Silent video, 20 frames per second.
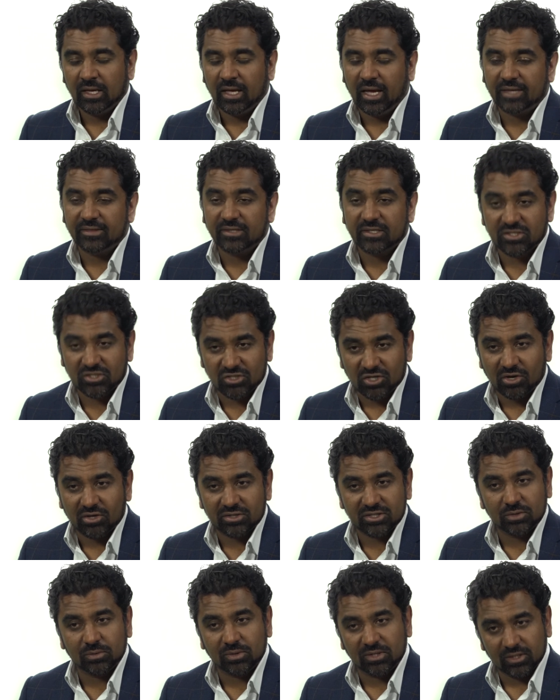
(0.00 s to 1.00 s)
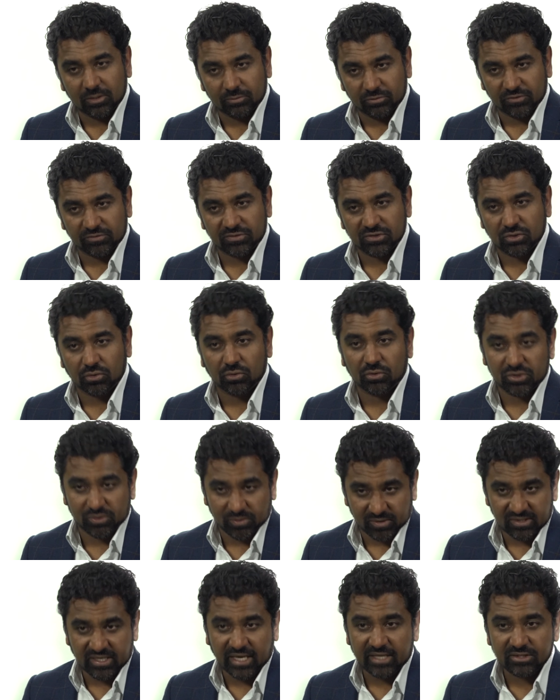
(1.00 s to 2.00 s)
And this started with a number of stores
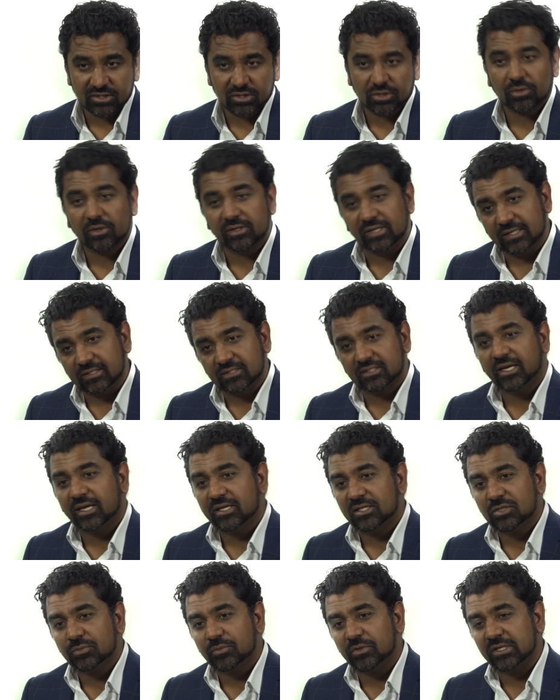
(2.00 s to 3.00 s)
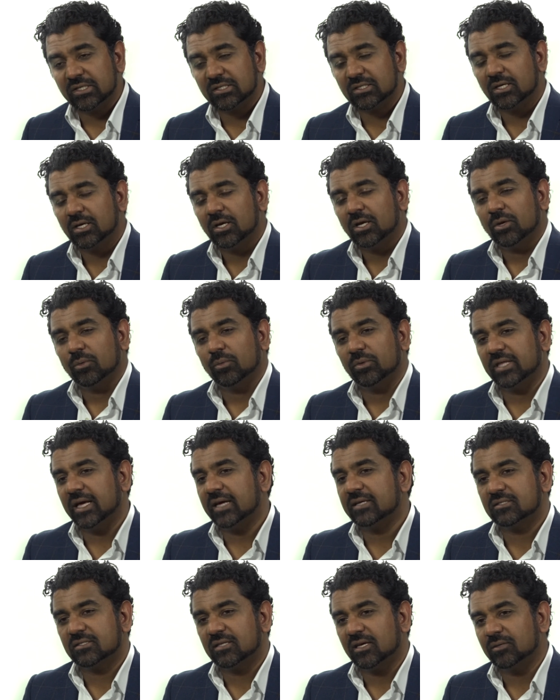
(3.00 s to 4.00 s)
with Tesco and then Sainsbury's, with
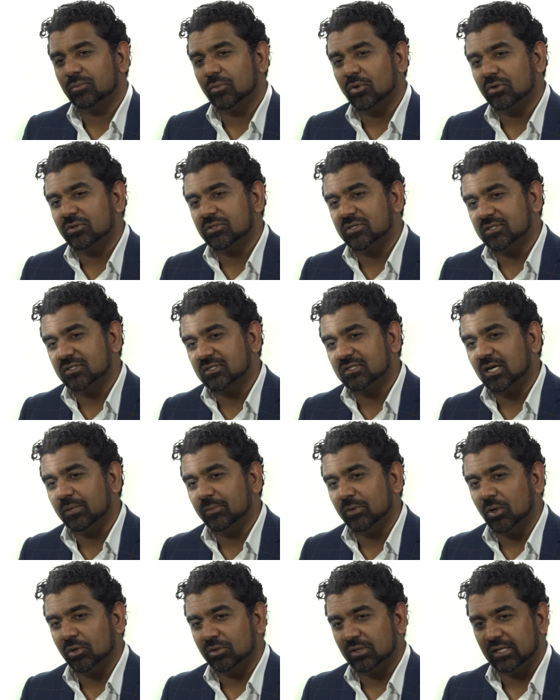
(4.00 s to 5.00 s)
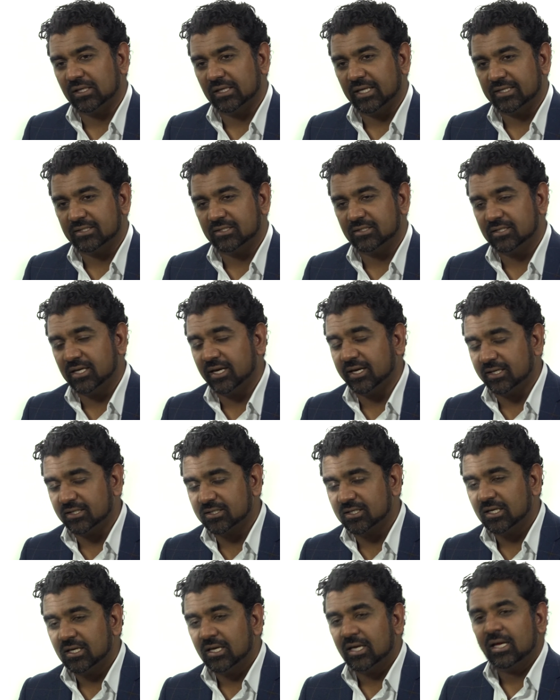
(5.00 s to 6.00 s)
Asda and Morrisons coming on at a later
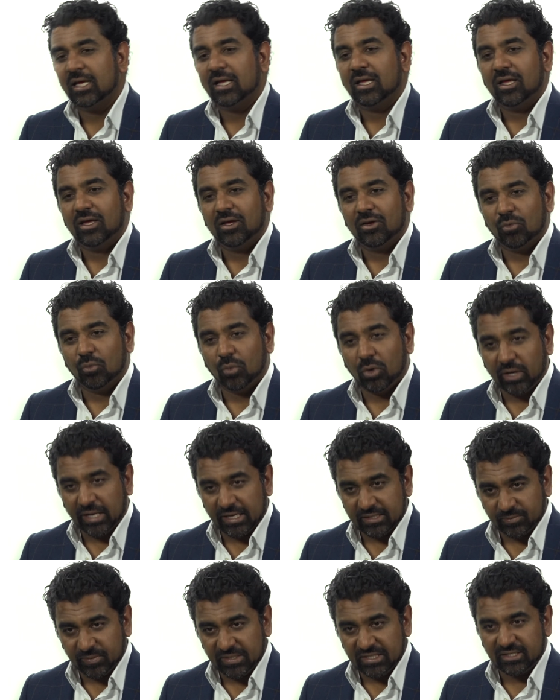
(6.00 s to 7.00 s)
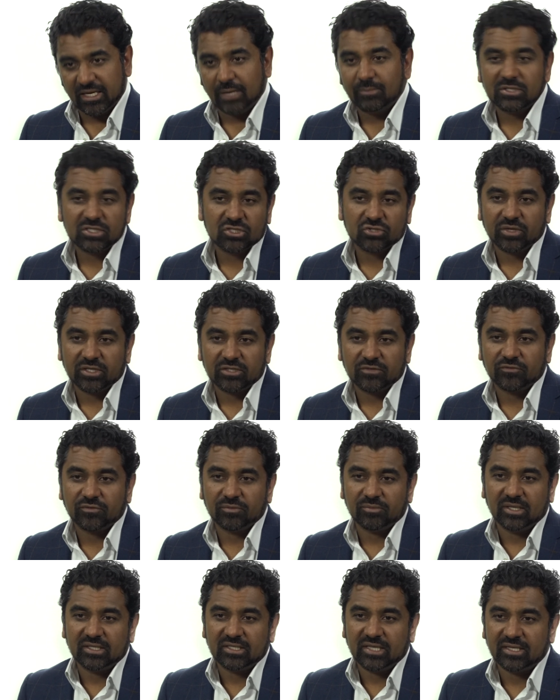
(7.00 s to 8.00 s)
date. What has been demonstrated
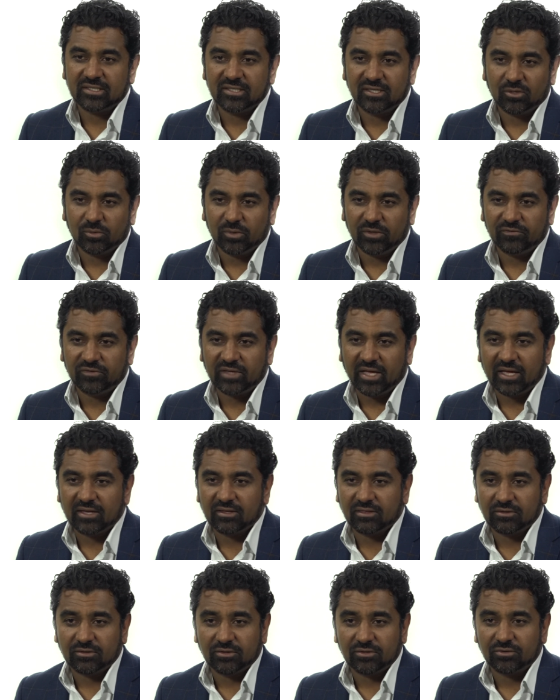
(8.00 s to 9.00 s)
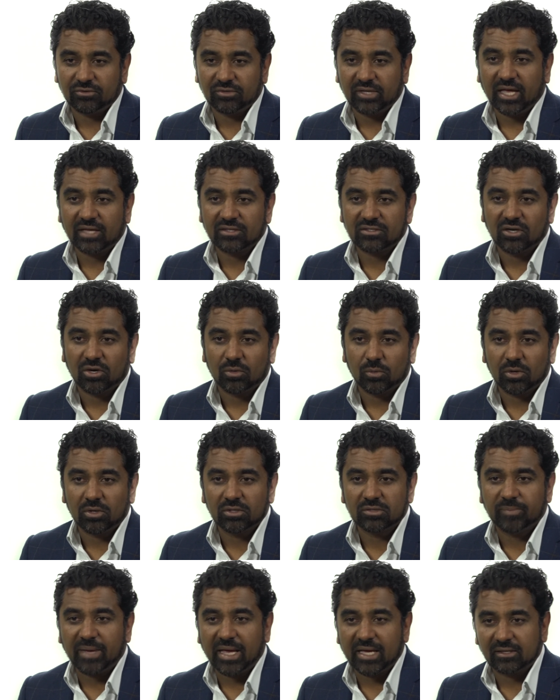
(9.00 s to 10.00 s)
from the data that we've gathered through Kantar
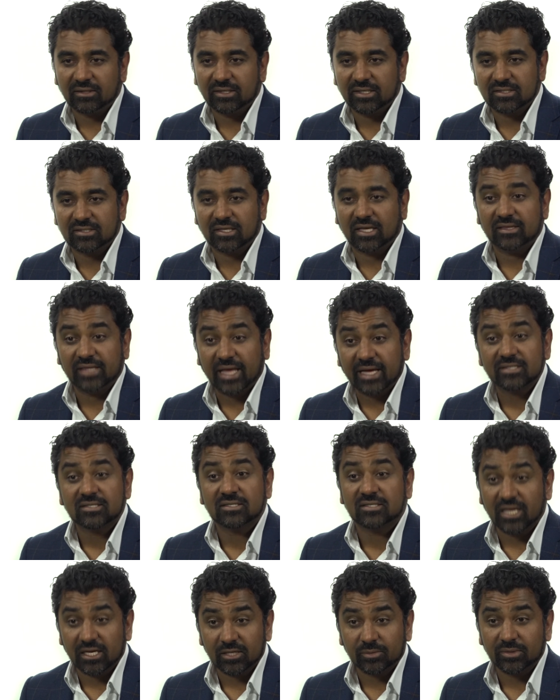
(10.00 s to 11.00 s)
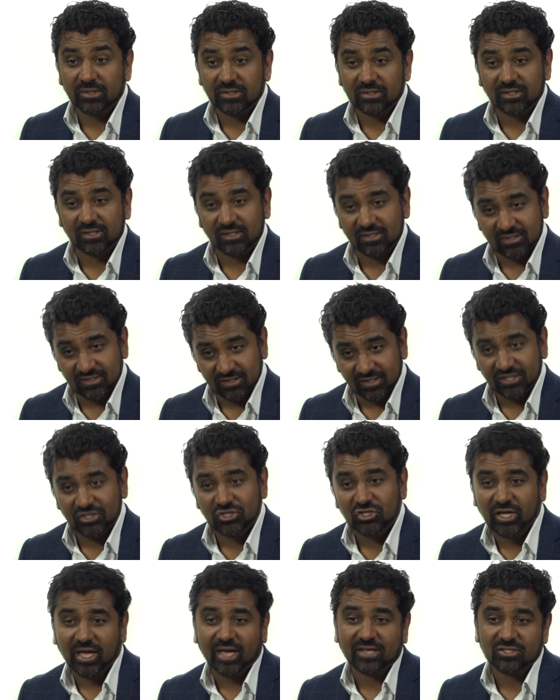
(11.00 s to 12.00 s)
World Panel is that that segment, this
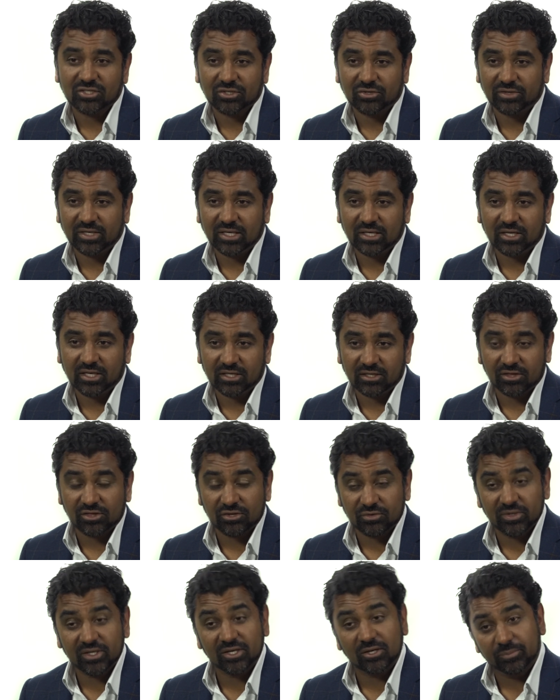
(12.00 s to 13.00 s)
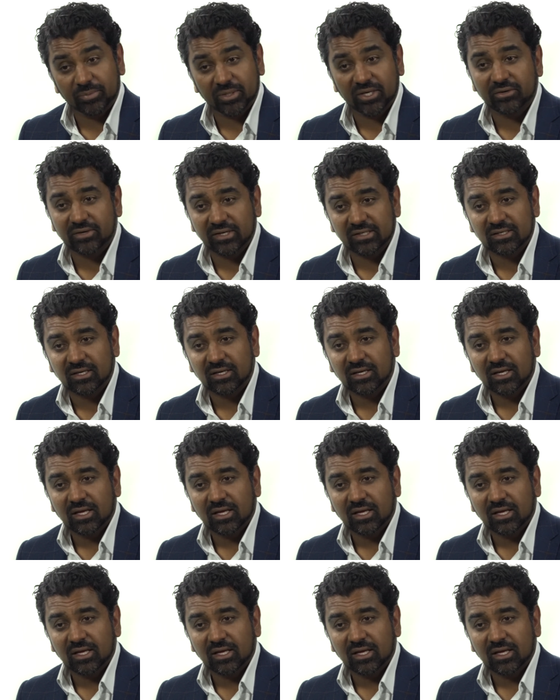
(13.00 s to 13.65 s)
niche category, in a three-year period,